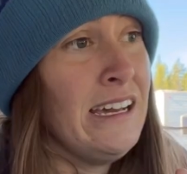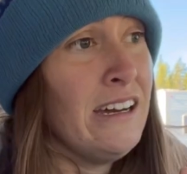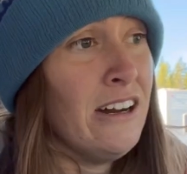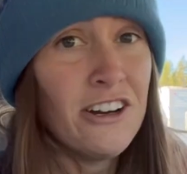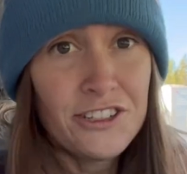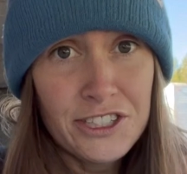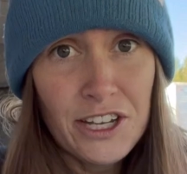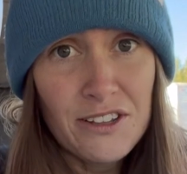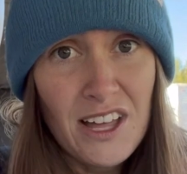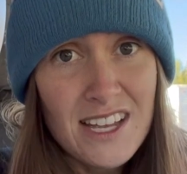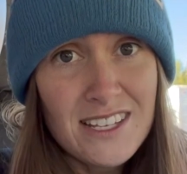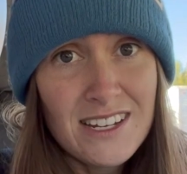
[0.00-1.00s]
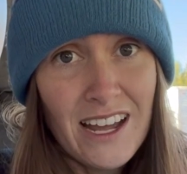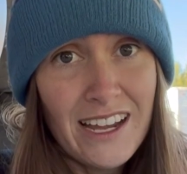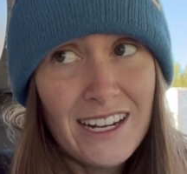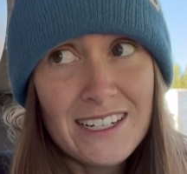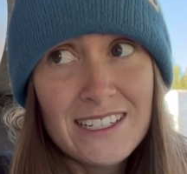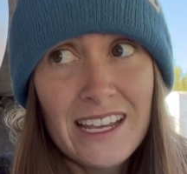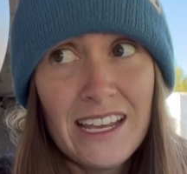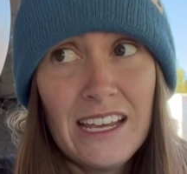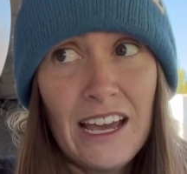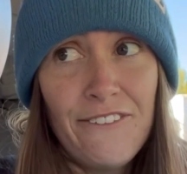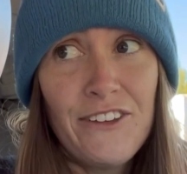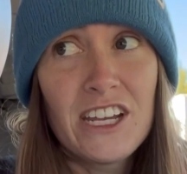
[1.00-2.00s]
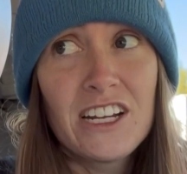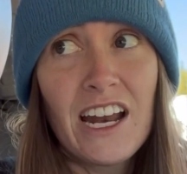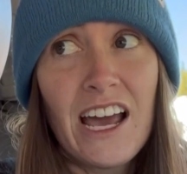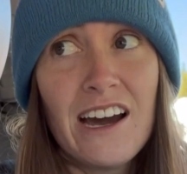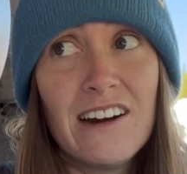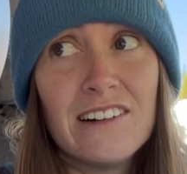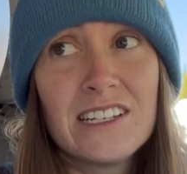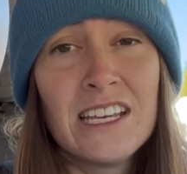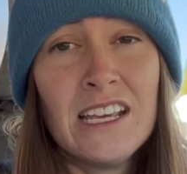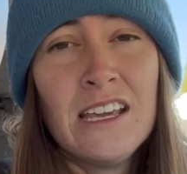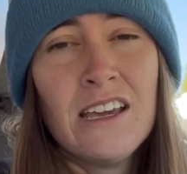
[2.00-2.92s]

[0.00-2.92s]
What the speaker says: Also, last night, I figured out,